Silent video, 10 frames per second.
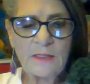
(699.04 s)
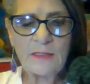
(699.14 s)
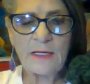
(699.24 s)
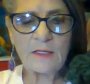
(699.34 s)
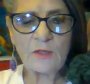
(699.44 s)

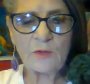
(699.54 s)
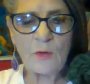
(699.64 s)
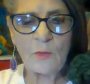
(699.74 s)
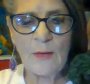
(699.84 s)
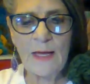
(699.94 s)
get you
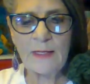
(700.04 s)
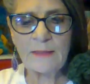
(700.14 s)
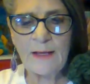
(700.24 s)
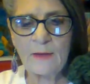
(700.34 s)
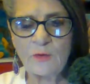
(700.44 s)
away
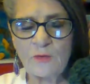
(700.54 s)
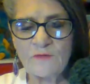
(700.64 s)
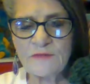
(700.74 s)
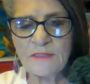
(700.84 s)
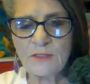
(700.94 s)
now you
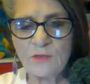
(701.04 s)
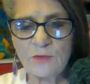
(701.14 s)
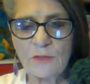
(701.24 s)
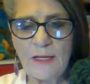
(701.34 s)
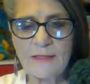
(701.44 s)
have said
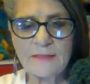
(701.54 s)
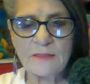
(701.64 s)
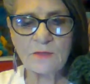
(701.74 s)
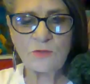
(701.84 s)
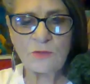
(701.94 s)
your
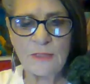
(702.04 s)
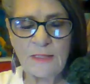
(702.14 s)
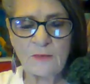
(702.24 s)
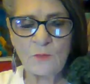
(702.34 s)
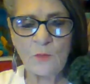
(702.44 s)
lesson. You
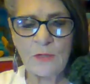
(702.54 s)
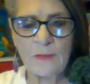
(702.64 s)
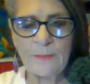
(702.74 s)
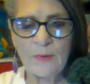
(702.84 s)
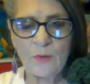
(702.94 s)
needn't
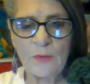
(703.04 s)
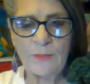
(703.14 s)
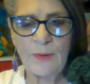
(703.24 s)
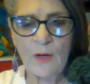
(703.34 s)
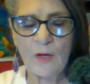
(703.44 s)
whimper. We
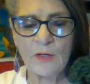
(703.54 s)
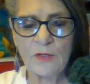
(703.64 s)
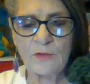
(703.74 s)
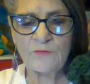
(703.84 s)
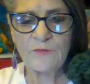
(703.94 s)
part
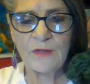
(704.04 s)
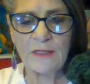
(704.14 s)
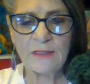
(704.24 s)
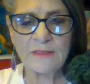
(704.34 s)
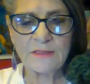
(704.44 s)
good
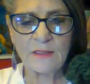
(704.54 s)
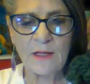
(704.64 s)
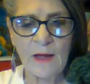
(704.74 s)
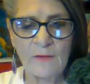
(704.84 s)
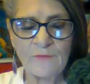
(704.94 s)
friends
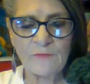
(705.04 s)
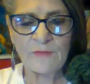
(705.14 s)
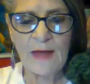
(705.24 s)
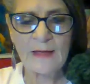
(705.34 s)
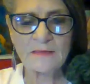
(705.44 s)
enough, if
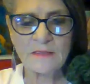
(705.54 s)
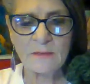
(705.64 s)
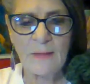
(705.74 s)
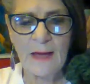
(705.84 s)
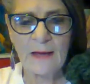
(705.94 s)
that's
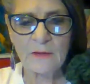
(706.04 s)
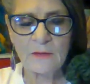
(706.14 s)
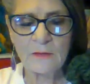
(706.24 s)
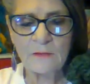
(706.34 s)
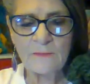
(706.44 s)
the
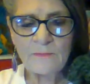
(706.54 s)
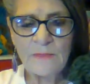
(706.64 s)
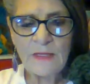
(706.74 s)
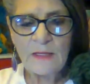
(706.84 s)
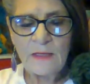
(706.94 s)
matter.
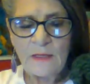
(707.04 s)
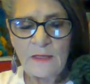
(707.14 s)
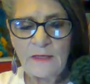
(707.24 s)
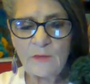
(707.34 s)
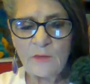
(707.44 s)

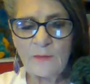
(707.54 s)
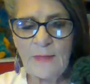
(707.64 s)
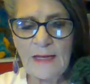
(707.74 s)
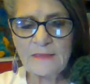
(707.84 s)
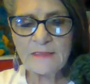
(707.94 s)
He
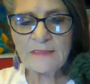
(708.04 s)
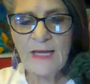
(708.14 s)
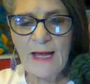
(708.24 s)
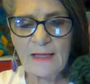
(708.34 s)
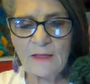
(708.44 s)
remained
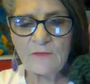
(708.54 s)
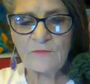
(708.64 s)
silent,